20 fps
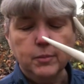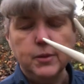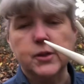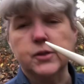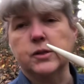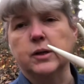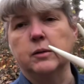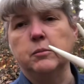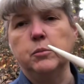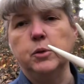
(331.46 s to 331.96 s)
bit
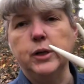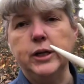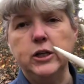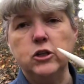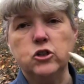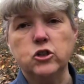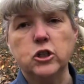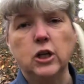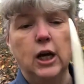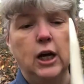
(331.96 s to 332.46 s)
sun
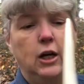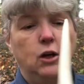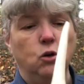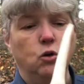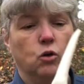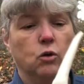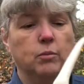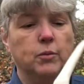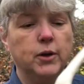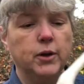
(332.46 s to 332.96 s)
bleached.
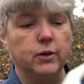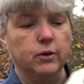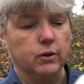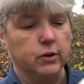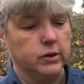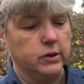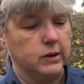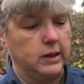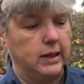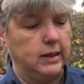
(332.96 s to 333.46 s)
Normally they're
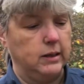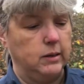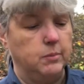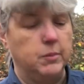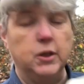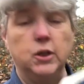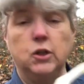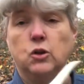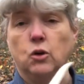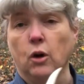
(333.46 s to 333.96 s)
a slightly
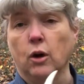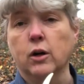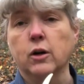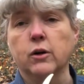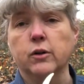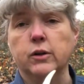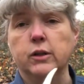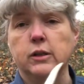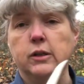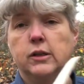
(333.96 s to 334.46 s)
bit
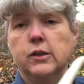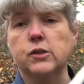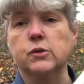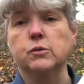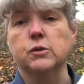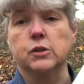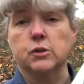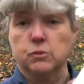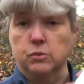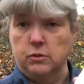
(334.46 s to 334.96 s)
darker than this.
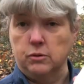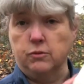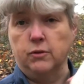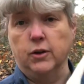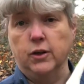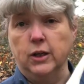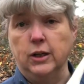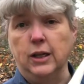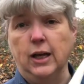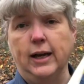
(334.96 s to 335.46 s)
This one's
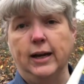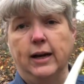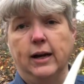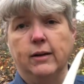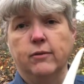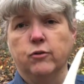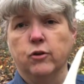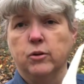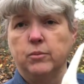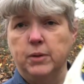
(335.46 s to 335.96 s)
very light
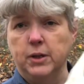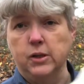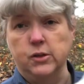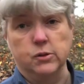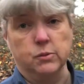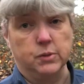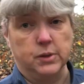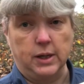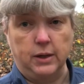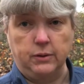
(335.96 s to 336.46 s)
ivory because
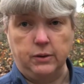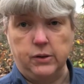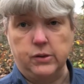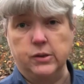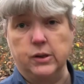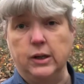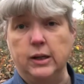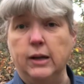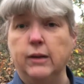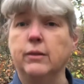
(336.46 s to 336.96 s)
it was out in the
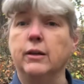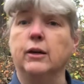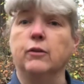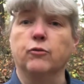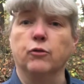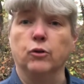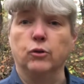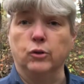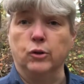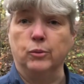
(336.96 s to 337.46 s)
sun, I think,
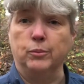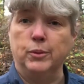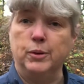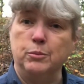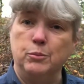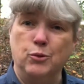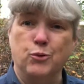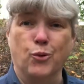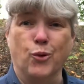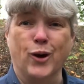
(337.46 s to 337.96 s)
for a little bit
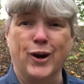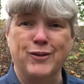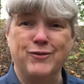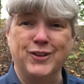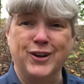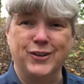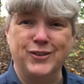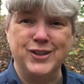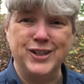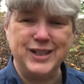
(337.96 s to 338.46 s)
before I
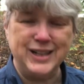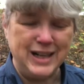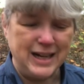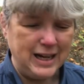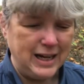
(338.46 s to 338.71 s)
found it.